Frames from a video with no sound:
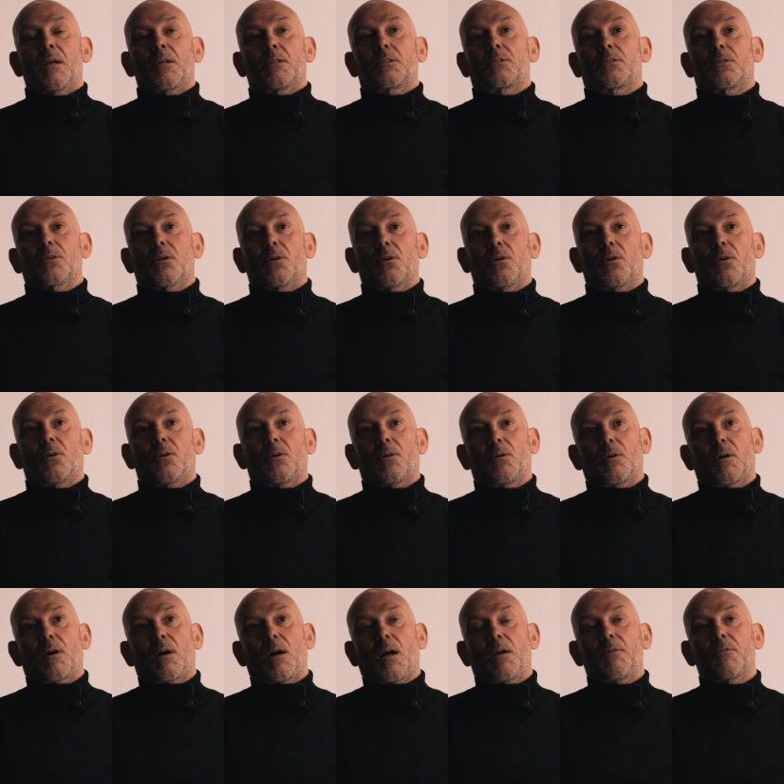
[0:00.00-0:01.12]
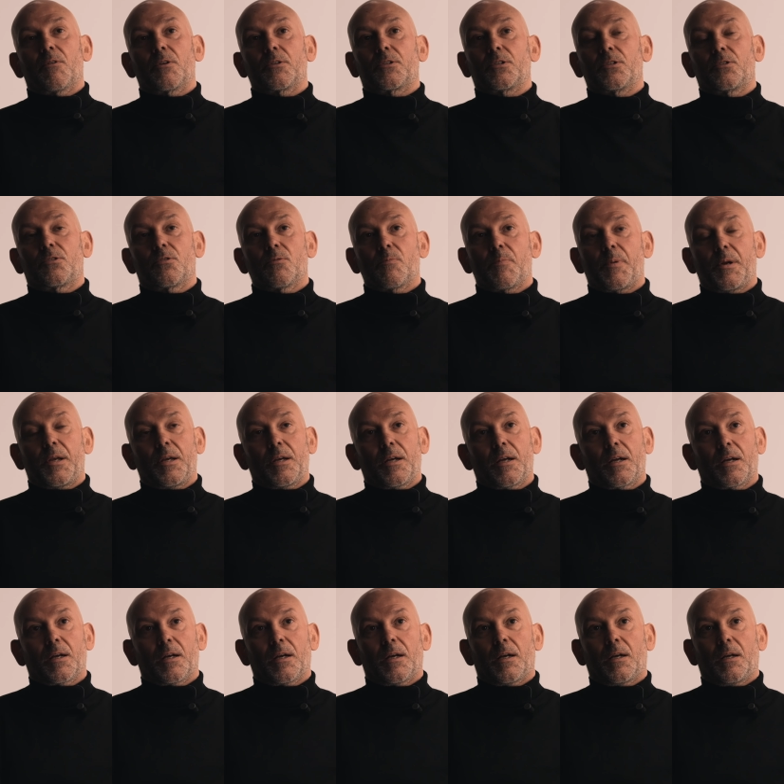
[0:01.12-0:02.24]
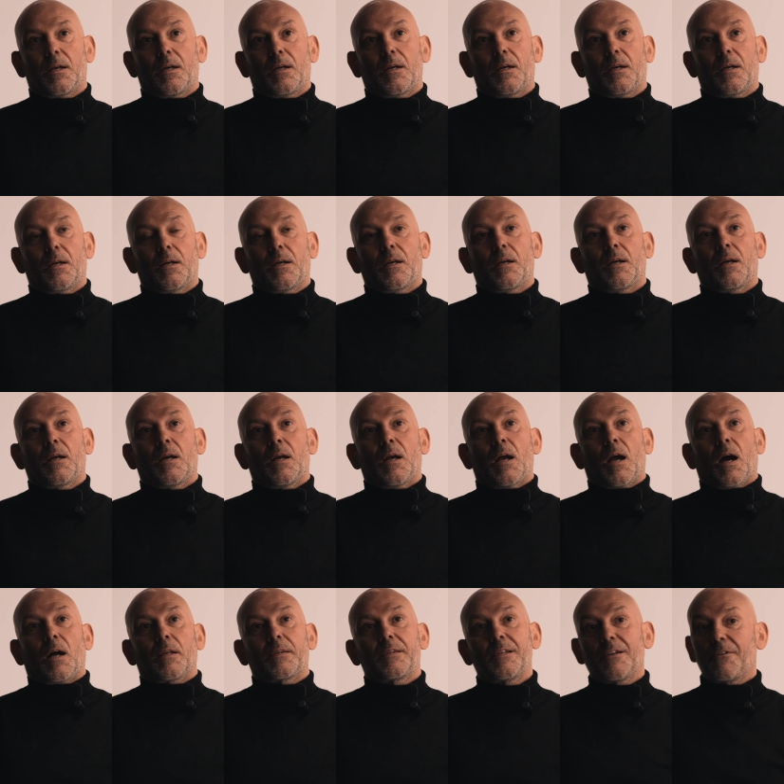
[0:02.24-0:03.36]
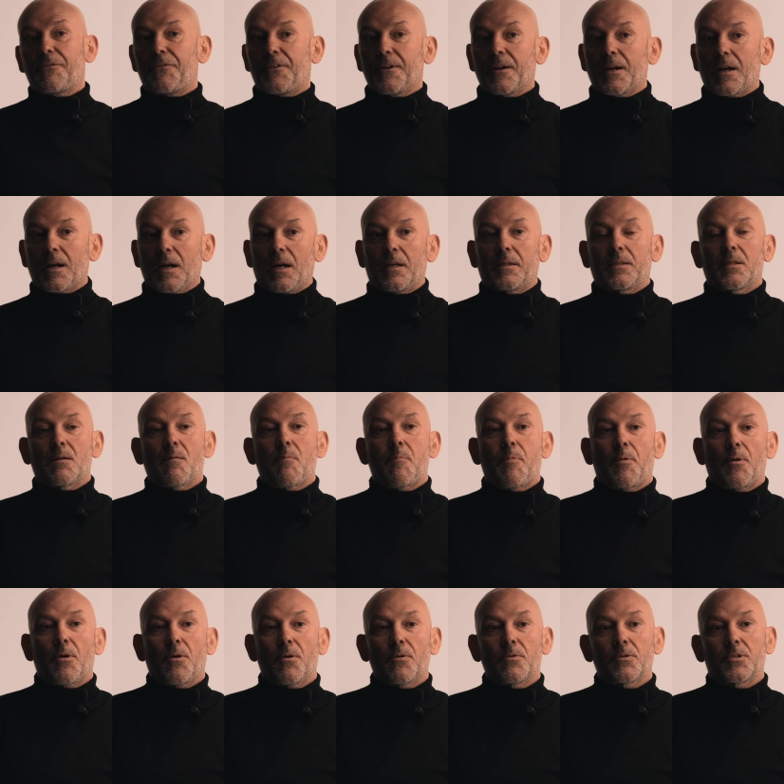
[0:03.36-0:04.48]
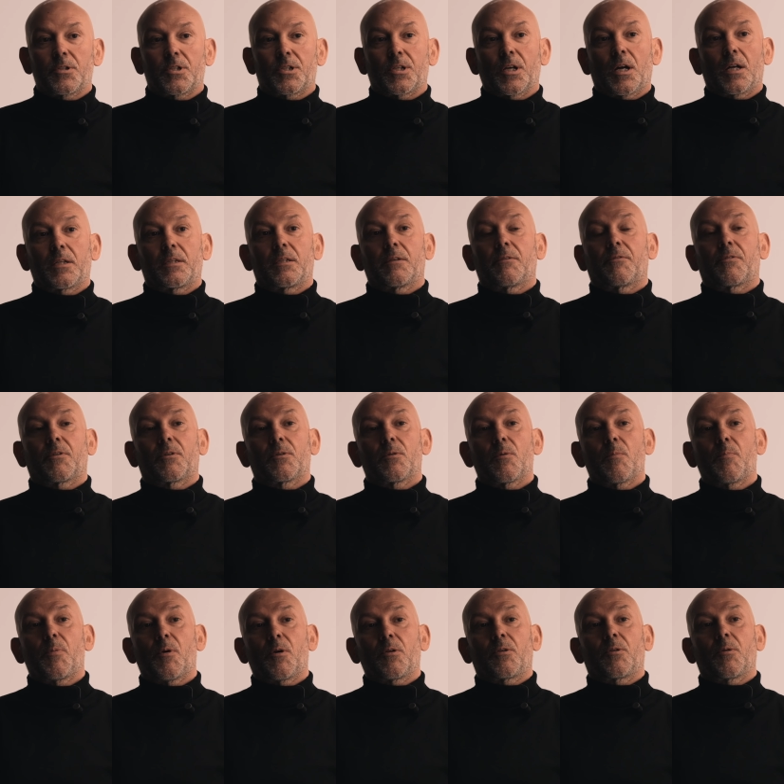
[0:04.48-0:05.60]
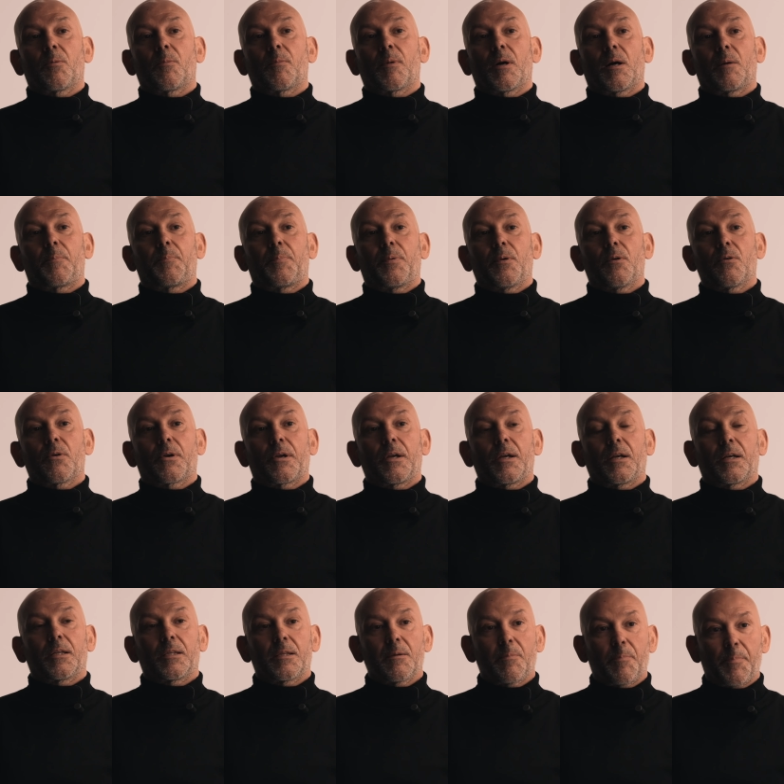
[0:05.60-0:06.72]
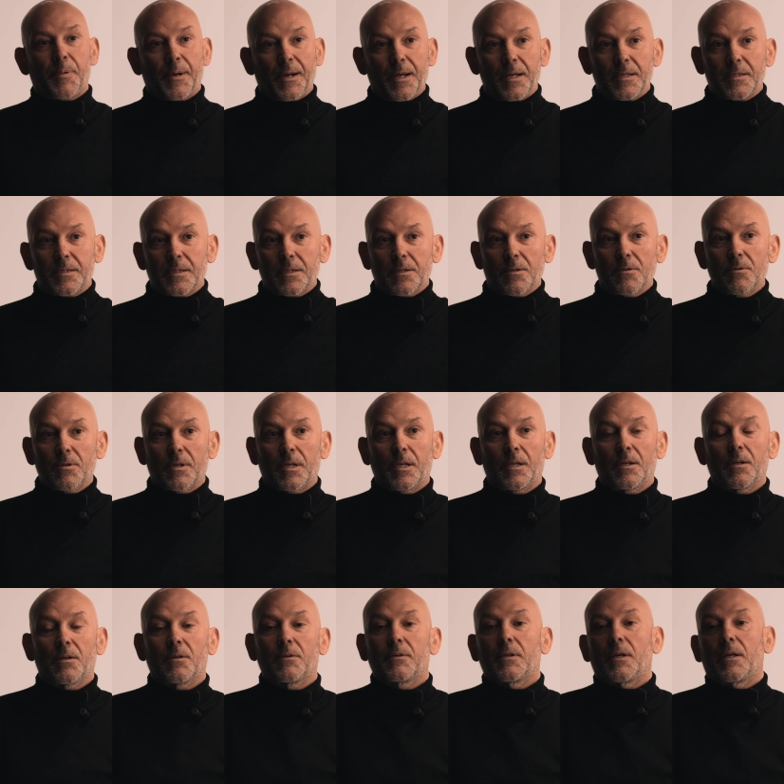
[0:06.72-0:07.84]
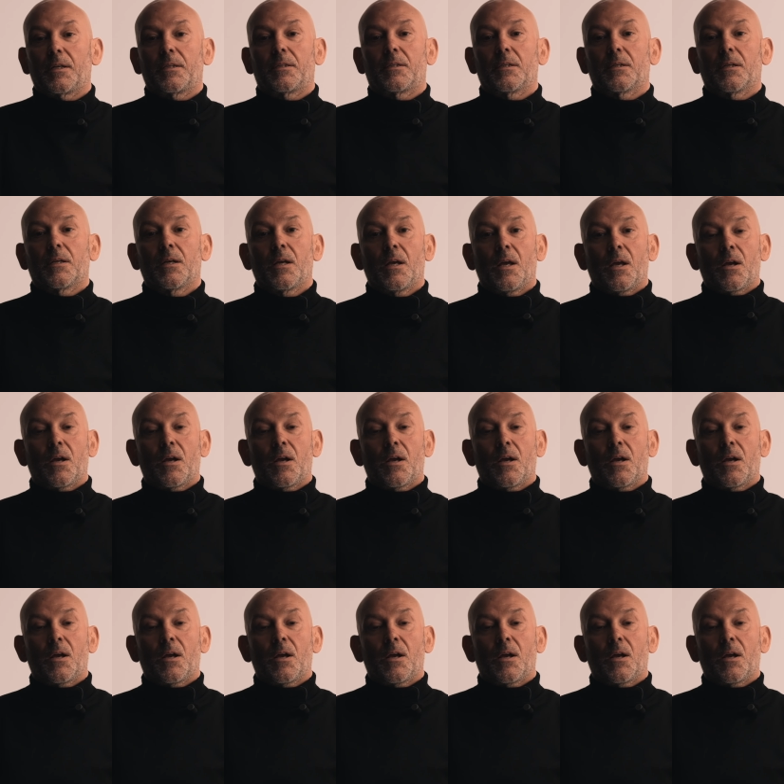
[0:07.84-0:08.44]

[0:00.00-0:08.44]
So I wanted to bring a different kind of approach, starting from the bottom up, looking at the present, looking at the